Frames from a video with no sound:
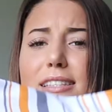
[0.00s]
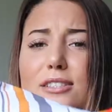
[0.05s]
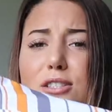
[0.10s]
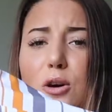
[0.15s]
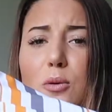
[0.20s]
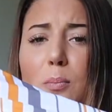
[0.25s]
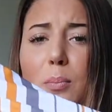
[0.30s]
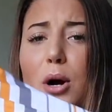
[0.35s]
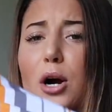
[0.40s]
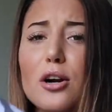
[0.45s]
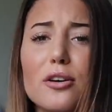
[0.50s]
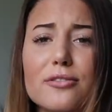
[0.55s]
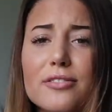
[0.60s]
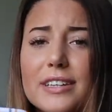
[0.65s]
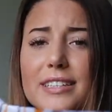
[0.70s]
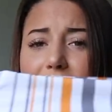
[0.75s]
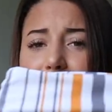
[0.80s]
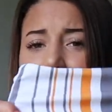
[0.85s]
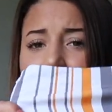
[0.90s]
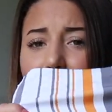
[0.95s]
It's so
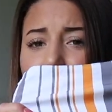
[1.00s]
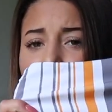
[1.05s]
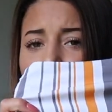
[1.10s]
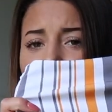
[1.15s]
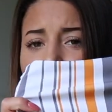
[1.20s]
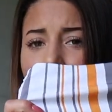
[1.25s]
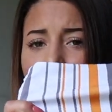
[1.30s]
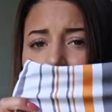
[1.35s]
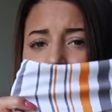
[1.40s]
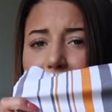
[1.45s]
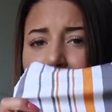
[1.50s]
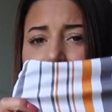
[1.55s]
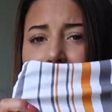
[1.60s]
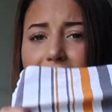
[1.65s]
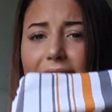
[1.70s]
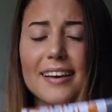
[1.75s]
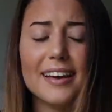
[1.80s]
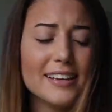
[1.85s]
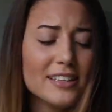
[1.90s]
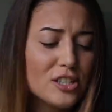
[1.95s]
perfect together, like,
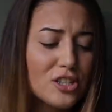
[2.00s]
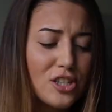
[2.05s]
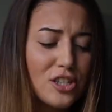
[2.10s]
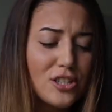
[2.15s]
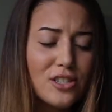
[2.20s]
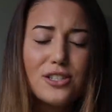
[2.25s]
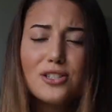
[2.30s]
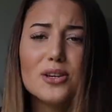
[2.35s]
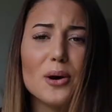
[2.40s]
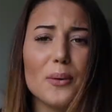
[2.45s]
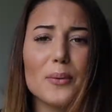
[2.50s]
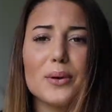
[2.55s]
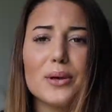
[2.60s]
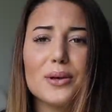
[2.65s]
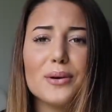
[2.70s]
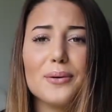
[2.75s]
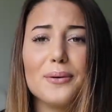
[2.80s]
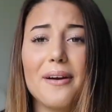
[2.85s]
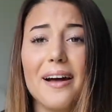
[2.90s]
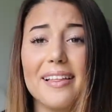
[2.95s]
it's just so
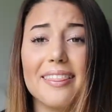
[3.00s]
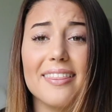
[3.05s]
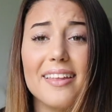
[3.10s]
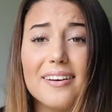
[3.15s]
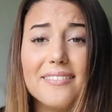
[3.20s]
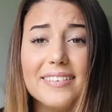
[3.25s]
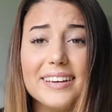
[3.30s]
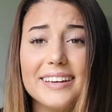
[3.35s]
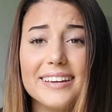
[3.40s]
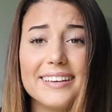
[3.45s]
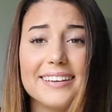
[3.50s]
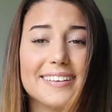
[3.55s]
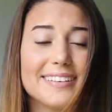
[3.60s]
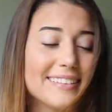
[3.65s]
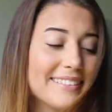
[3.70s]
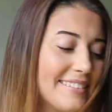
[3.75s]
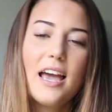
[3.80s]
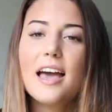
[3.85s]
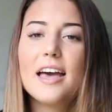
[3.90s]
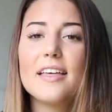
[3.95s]
cute. I love it.
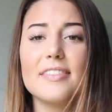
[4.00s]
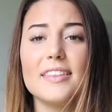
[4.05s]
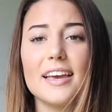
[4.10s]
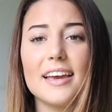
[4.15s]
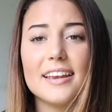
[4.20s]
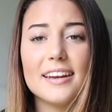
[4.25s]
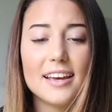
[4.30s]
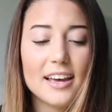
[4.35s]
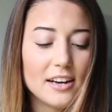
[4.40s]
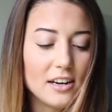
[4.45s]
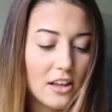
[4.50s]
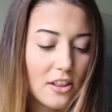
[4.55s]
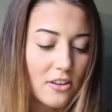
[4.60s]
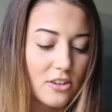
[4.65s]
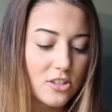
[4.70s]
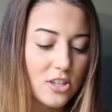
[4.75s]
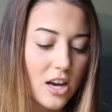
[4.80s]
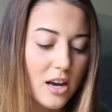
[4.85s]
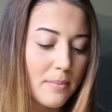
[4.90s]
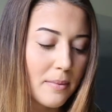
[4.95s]
And then another
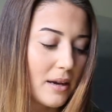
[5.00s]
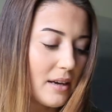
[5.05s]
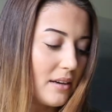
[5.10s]
top,